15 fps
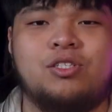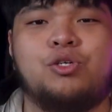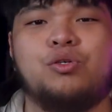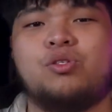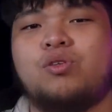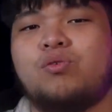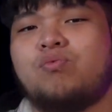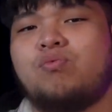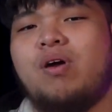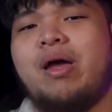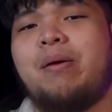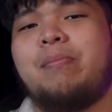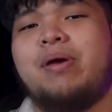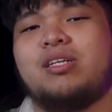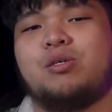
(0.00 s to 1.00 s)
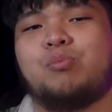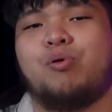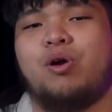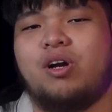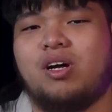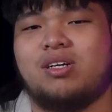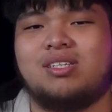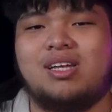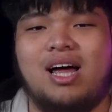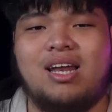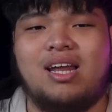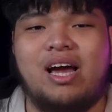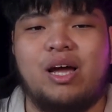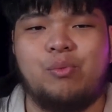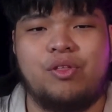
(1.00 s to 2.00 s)
Choose the right mix of products that
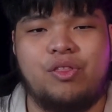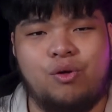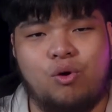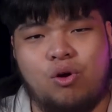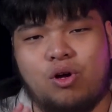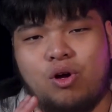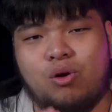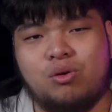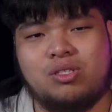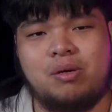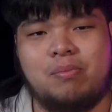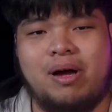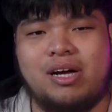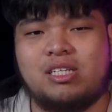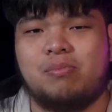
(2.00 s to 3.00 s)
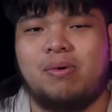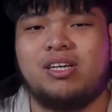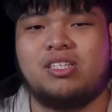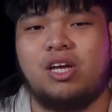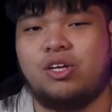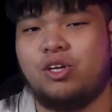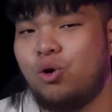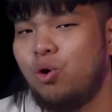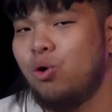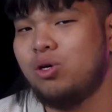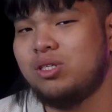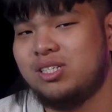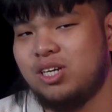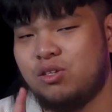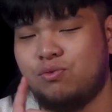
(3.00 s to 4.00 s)
align with your goals to maximize your
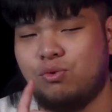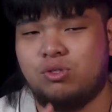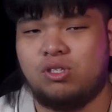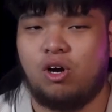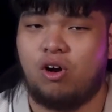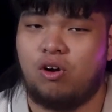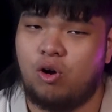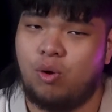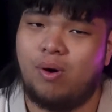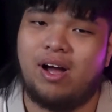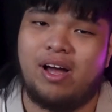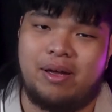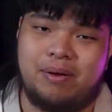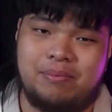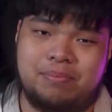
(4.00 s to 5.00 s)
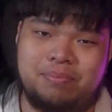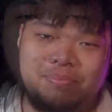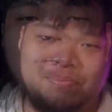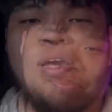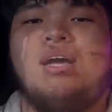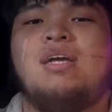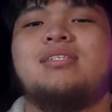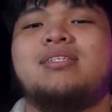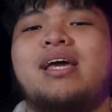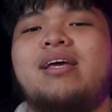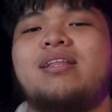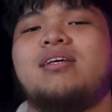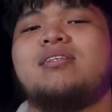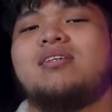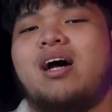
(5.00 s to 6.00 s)
Salesforce ROI.
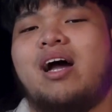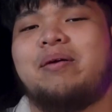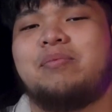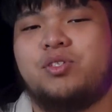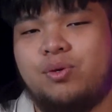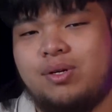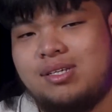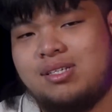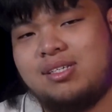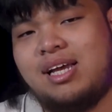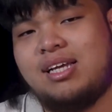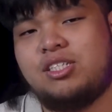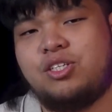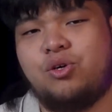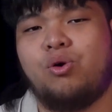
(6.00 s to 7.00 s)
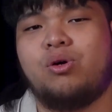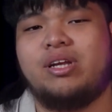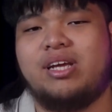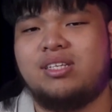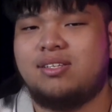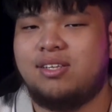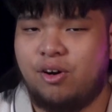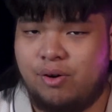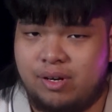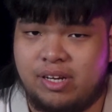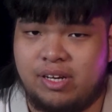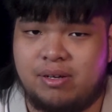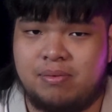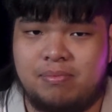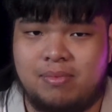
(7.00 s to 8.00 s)
Take the time to assess your needs
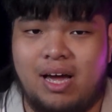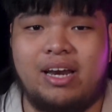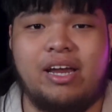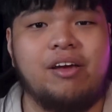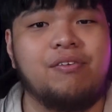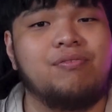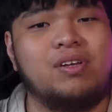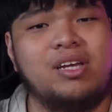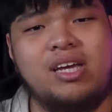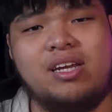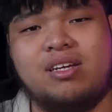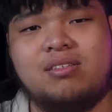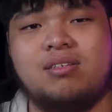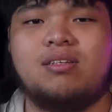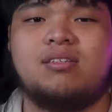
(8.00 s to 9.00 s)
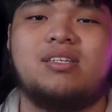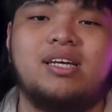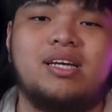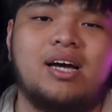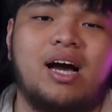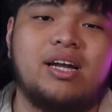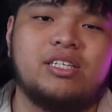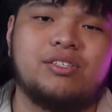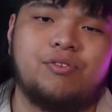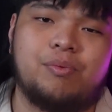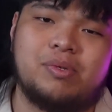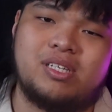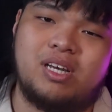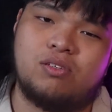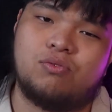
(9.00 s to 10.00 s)
thoroughly, and if needed, seek guidance from
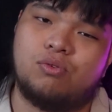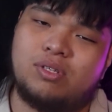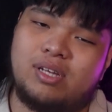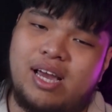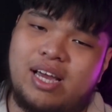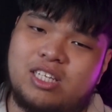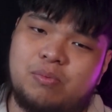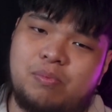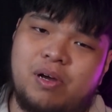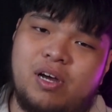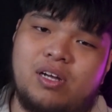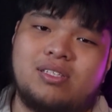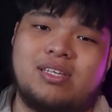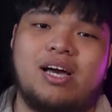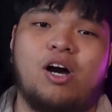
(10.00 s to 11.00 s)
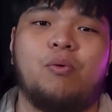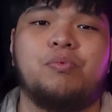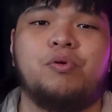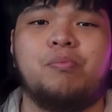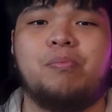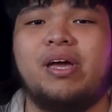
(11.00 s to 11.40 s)
a Salesforce expert to help you